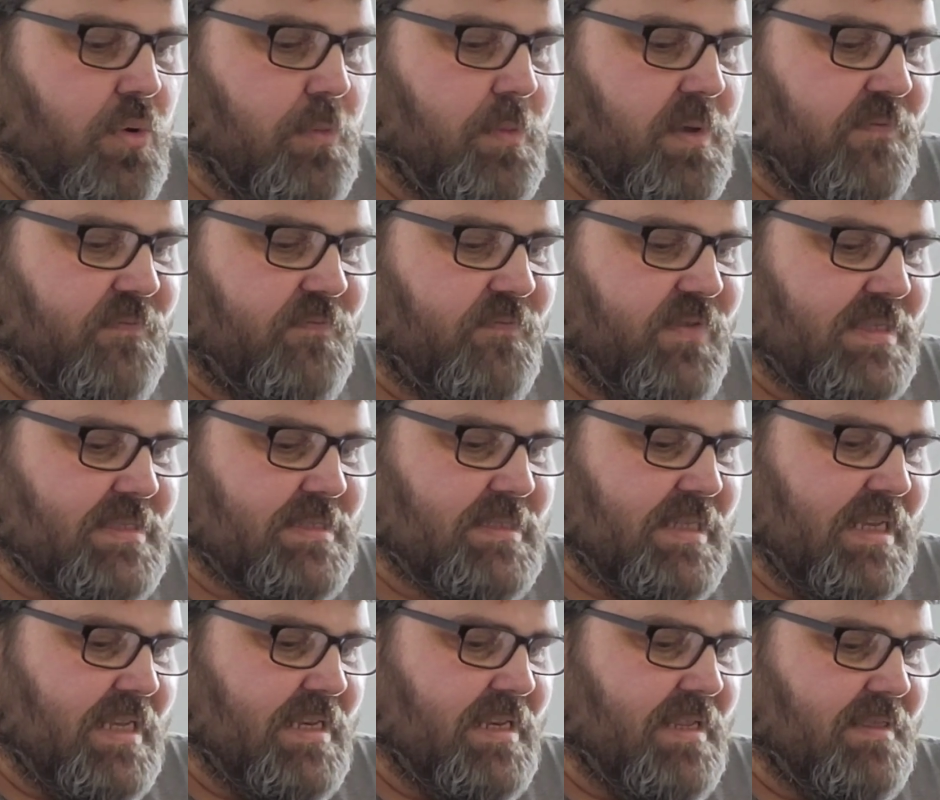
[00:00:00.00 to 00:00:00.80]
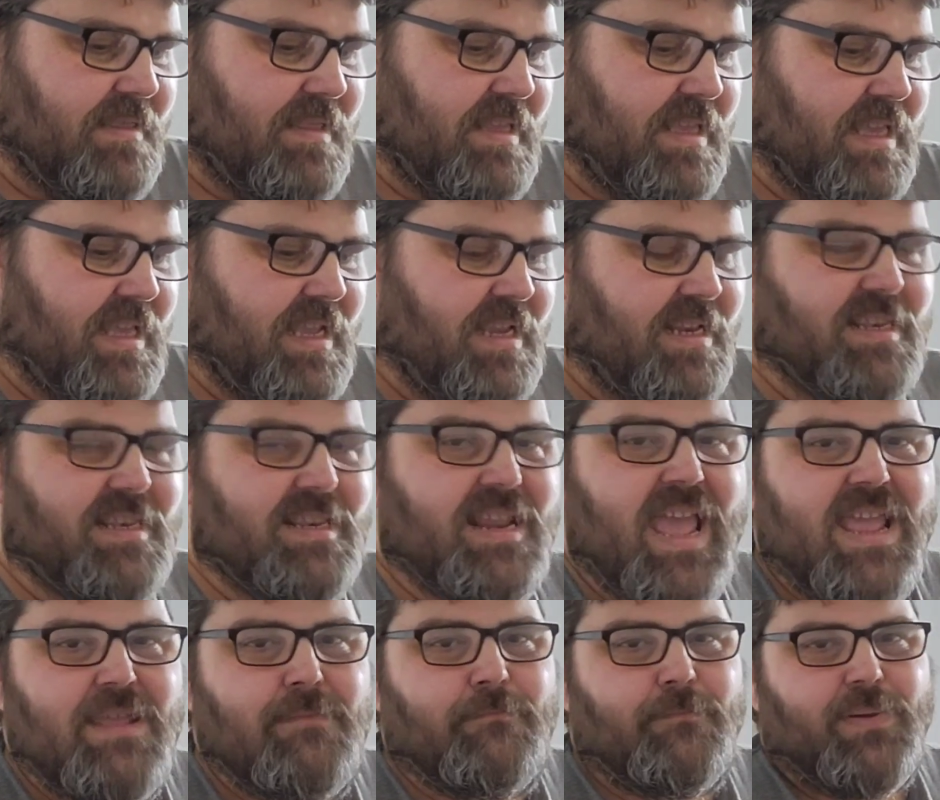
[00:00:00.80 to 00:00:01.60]
be fitting the
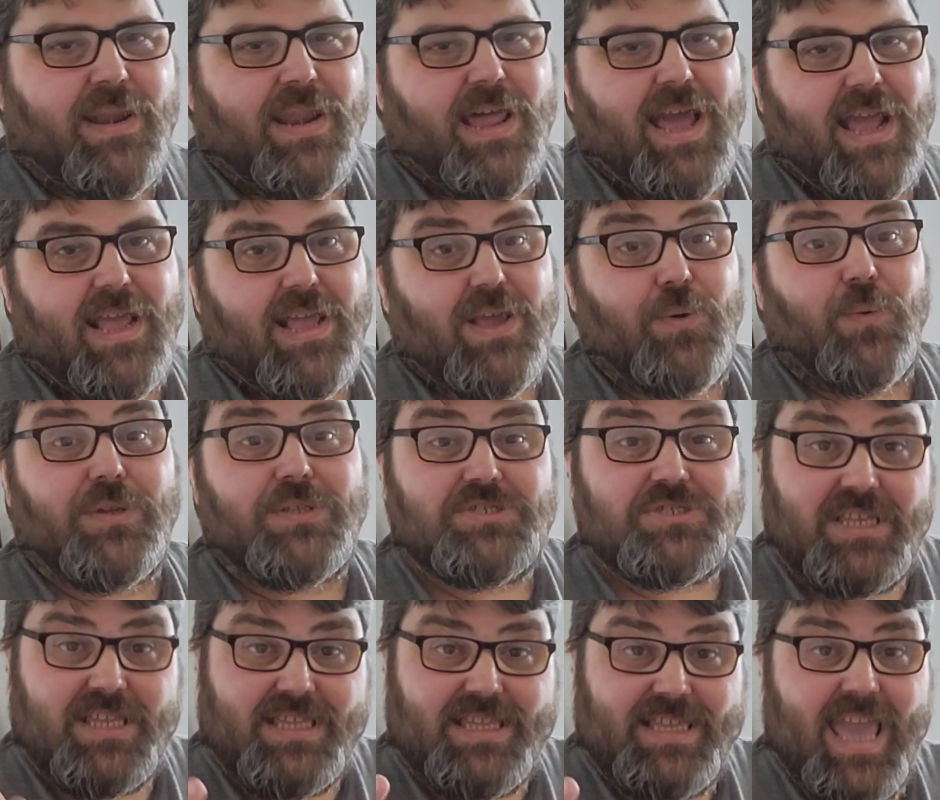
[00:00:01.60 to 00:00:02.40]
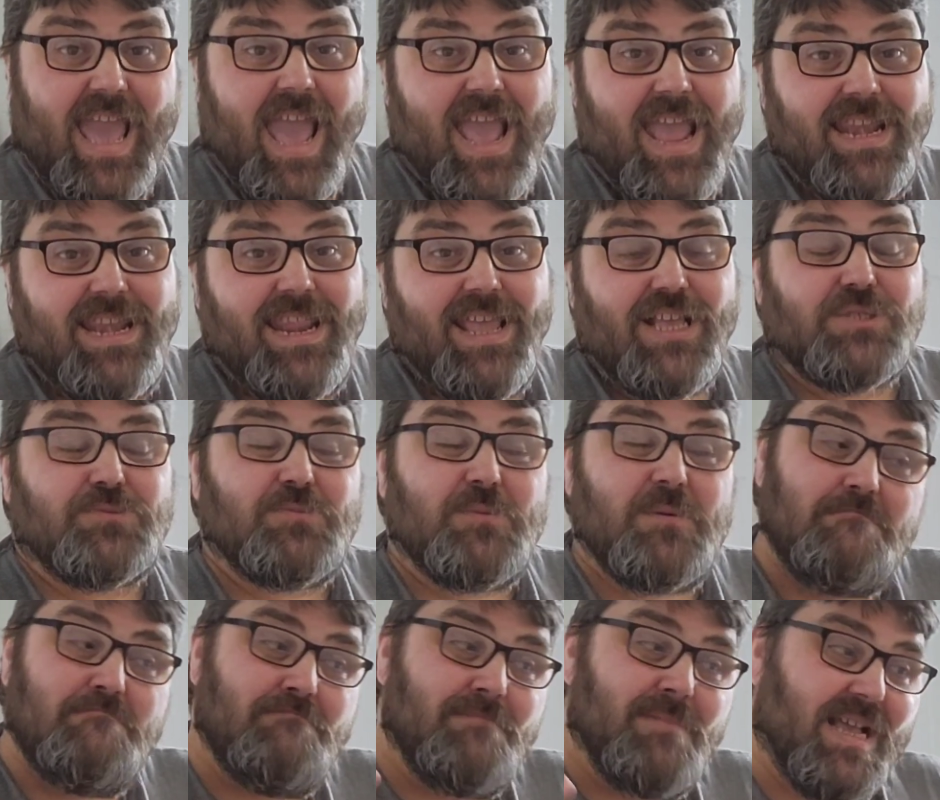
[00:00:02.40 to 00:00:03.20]
name plaque, which again has
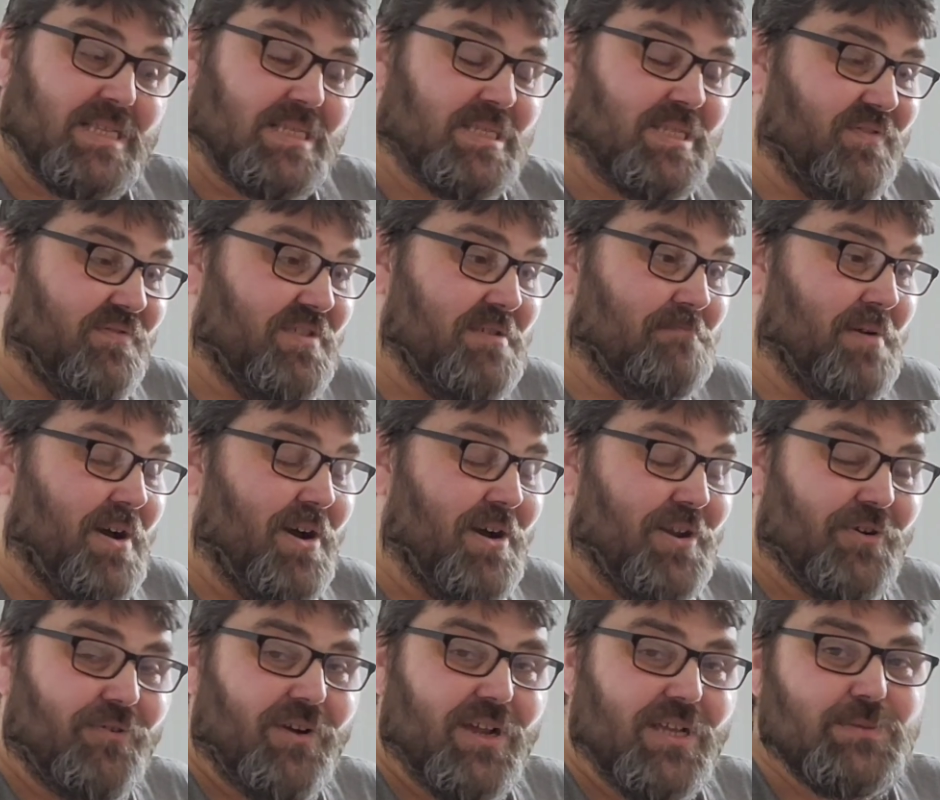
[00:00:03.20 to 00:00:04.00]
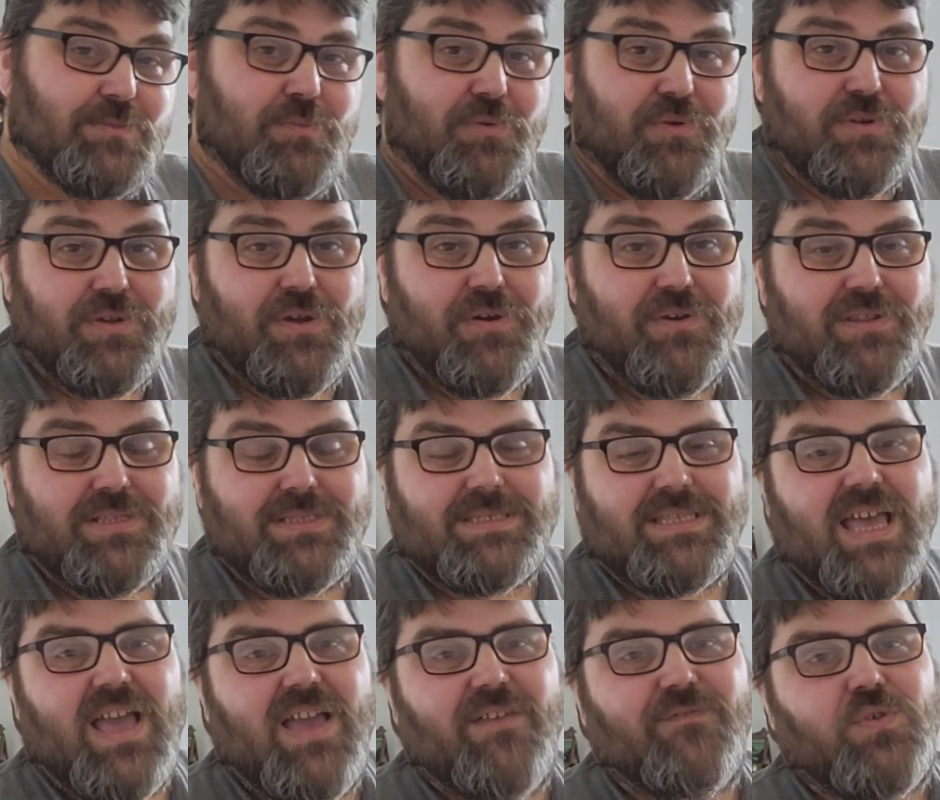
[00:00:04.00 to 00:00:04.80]
been massively polarized when we go
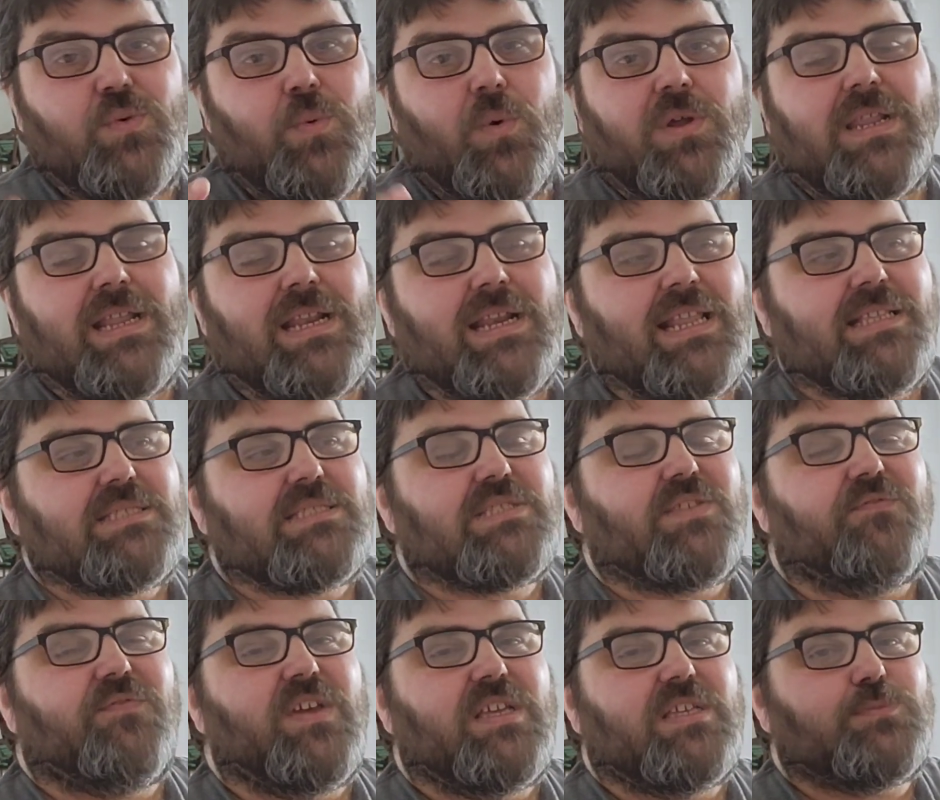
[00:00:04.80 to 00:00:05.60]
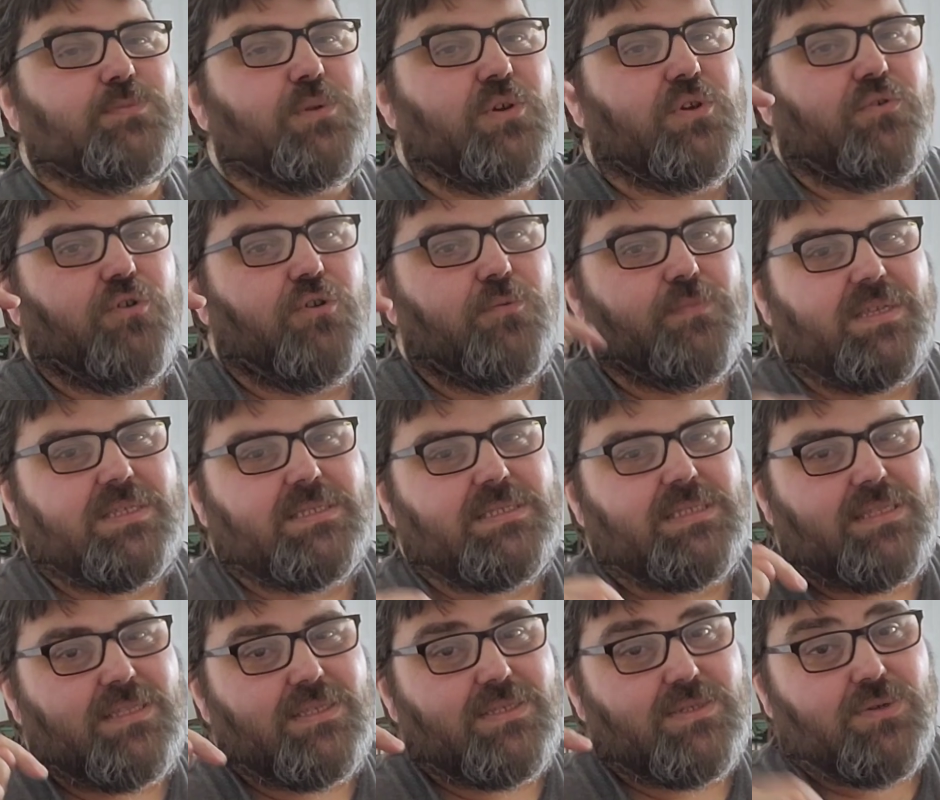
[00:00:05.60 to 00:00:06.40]
into that. If you want a link to the Facebook group,
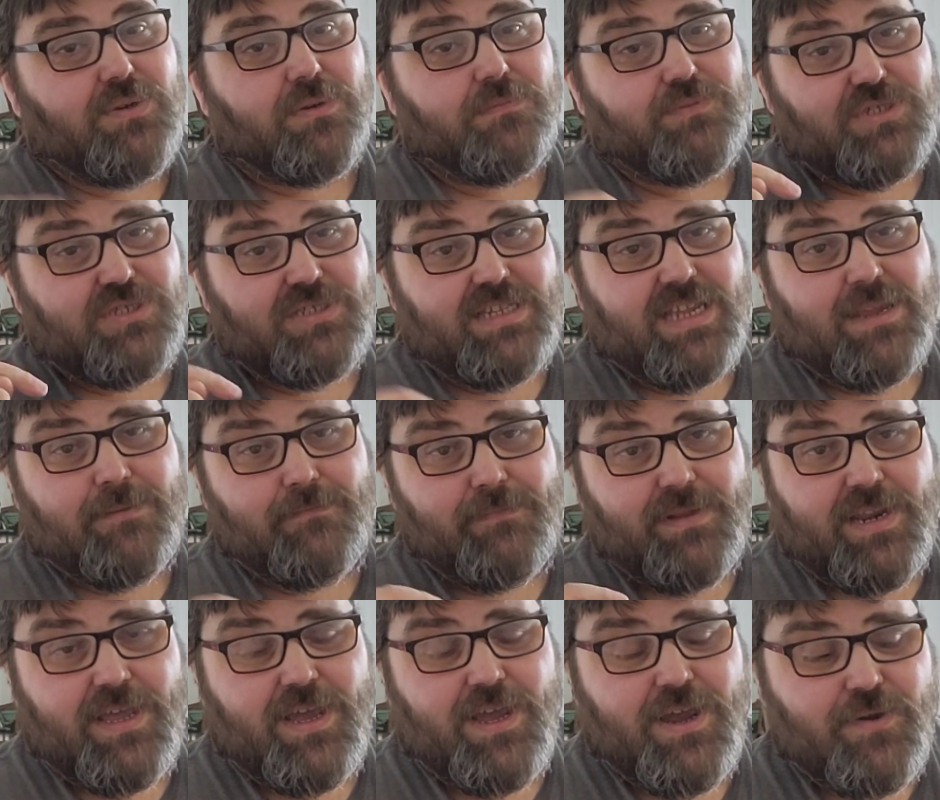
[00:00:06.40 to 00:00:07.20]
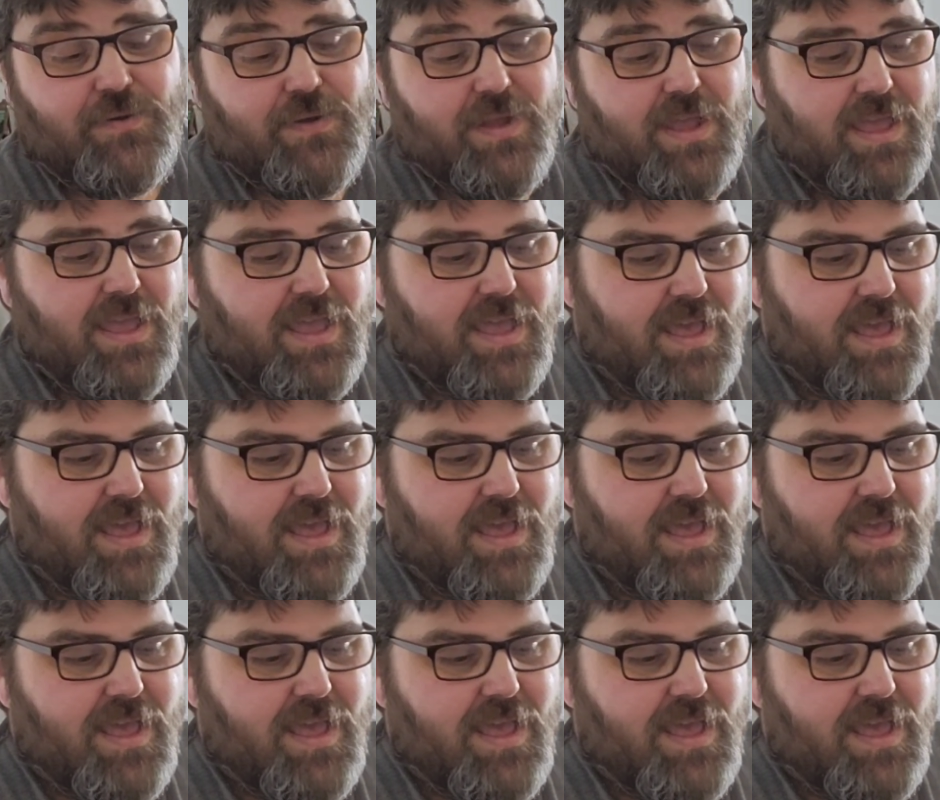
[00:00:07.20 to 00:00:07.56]
it's in the description down below.